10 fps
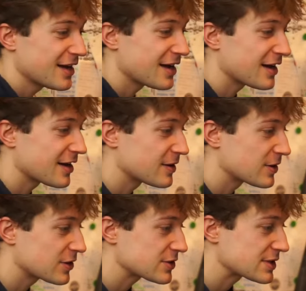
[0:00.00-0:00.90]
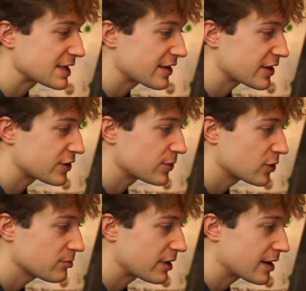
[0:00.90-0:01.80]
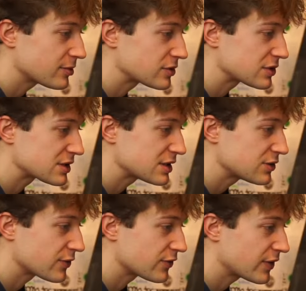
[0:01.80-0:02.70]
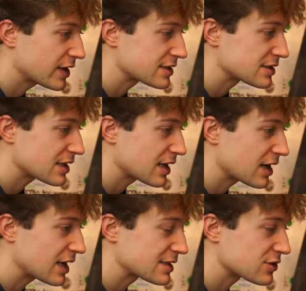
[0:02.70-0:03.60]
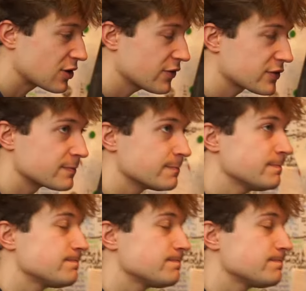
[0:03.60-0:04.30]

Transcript: It also said that you won't be able to see your friends as often.